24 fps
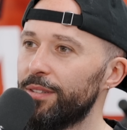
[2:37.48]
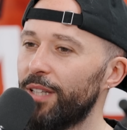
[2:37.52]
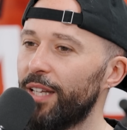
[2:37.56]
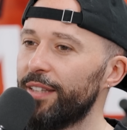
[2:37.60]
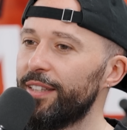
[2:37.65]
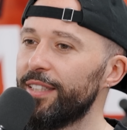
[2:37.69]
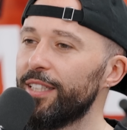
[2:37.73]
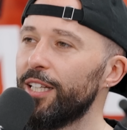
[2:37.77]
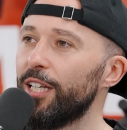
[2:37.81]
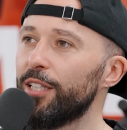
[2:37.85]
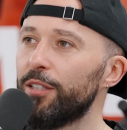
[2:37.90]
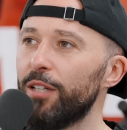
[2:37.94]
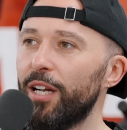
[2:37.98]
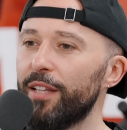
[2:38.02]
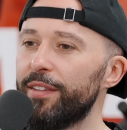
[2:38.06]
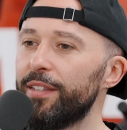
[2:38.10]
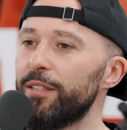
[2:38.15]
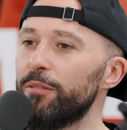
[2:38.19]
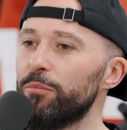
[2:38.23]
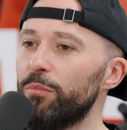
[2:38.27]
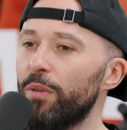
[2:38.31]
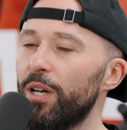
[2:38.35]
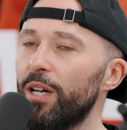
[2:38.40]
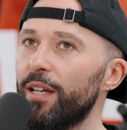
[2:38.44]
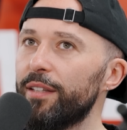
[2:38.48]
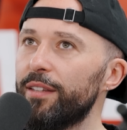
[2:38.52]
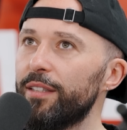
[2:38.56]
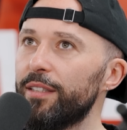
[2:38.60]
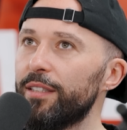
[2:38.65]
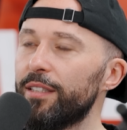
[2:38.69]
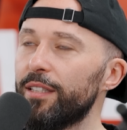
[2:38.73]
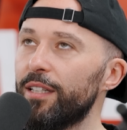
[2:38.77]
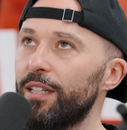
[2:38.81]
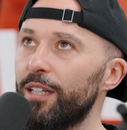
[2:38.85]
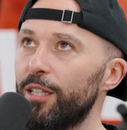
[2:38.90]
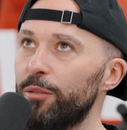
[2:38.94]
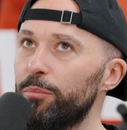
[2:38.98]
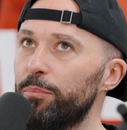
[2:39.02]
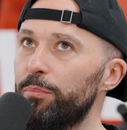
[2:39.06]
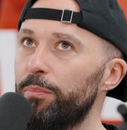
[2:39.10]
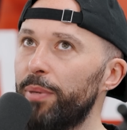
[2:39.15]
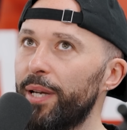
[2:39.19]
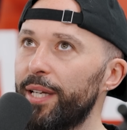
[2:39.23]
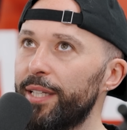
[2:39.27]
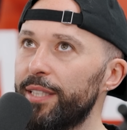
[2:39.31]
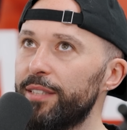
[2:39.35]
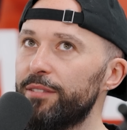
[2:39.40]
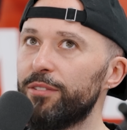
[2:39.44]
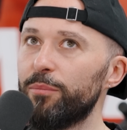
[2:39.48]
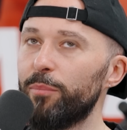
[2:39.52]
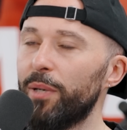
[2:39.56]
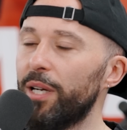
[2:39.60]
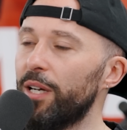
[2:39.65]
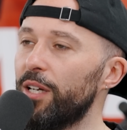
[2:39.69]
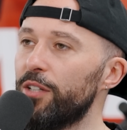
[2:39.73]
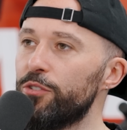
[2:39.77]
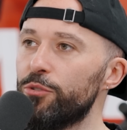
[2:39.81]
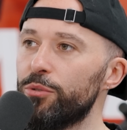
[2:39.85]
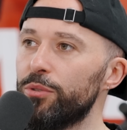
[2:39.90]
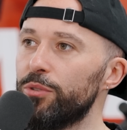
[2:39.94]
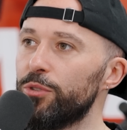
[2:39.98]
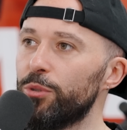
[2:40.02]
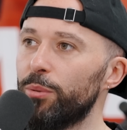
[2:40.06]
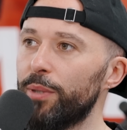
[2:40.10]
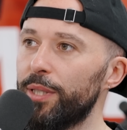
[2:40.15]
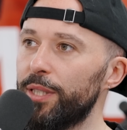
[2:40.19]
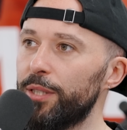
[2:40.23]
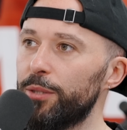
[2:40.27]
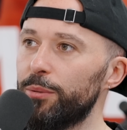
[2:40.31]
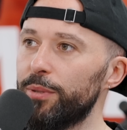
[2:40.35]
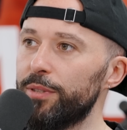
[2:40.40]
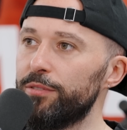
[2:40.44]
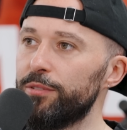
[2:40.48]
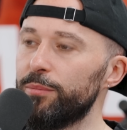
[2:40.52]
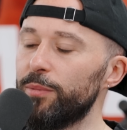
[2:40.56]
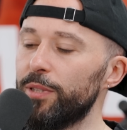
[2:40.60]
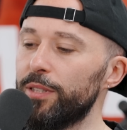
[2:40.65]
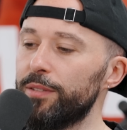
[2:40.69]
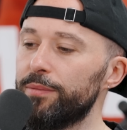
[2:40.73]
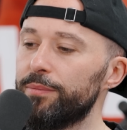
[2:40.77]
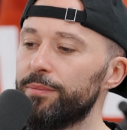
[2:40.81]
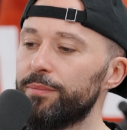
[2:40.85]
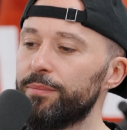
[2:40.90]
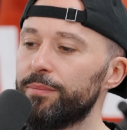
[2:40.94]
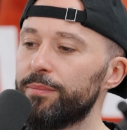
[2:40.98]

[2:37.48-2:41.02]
I think I, I think my, I think I paid for about 120 quid for mine.